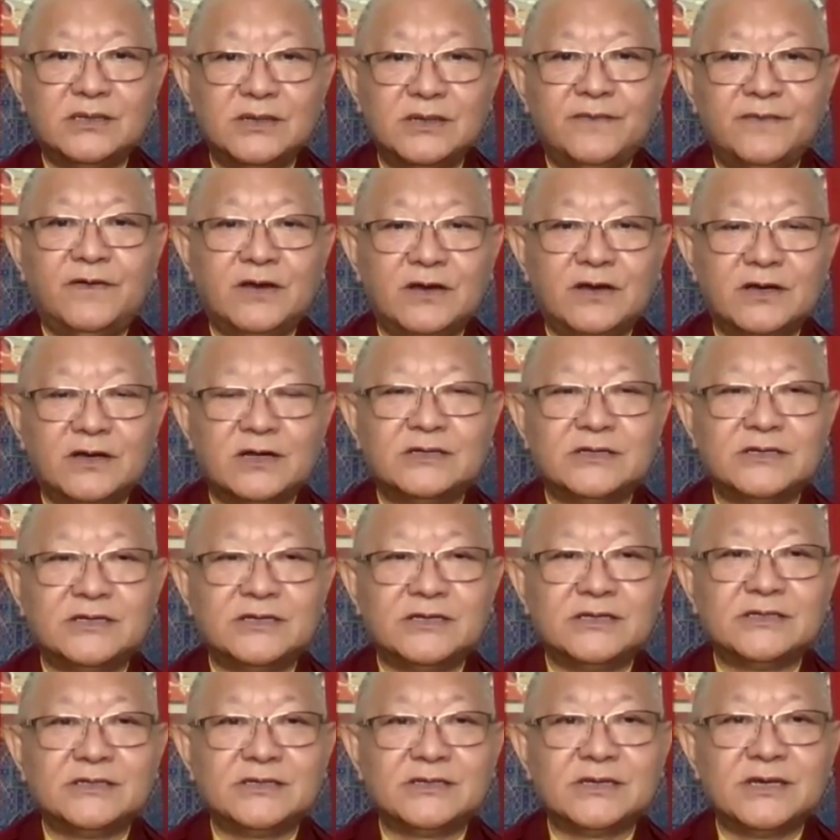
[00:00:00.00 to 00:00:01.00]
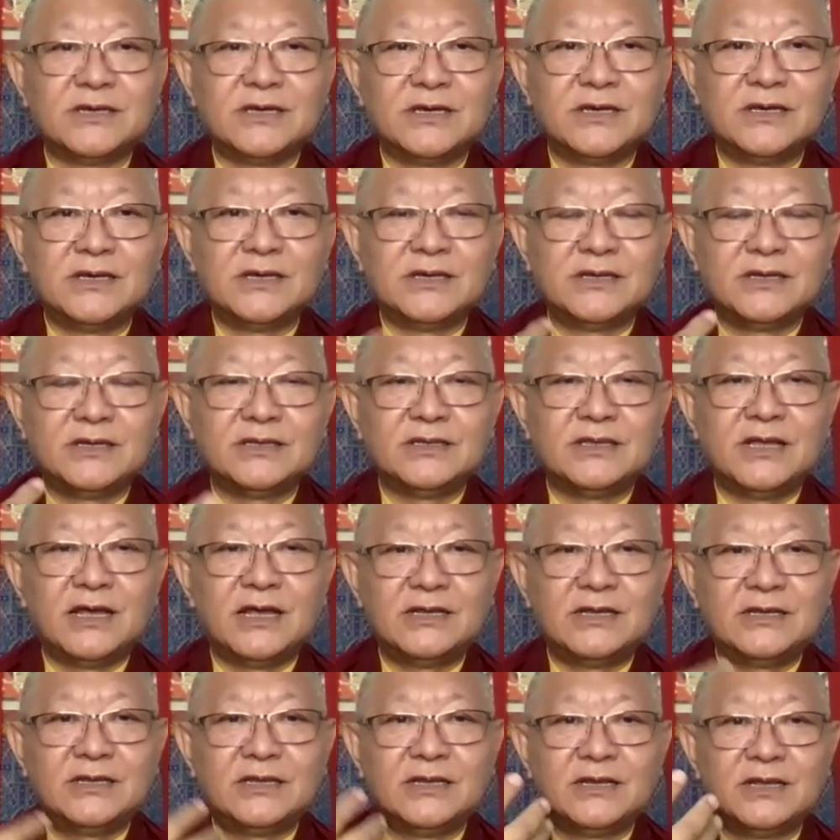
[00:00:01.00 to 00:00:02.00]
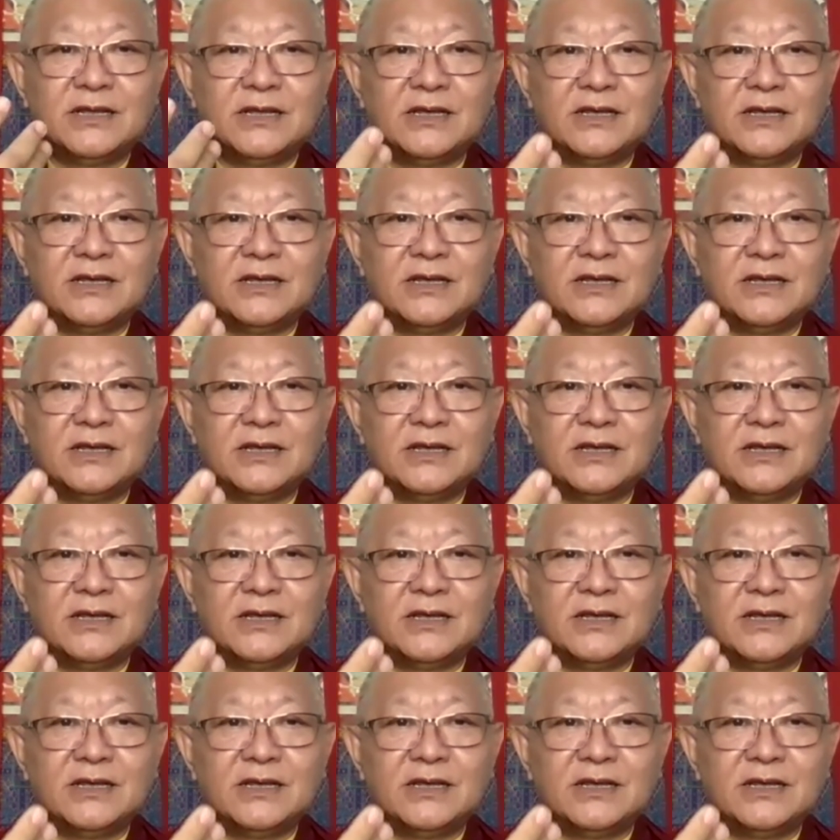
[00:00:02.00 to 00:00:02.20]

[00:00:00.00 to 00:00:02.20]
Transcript: difficulties, then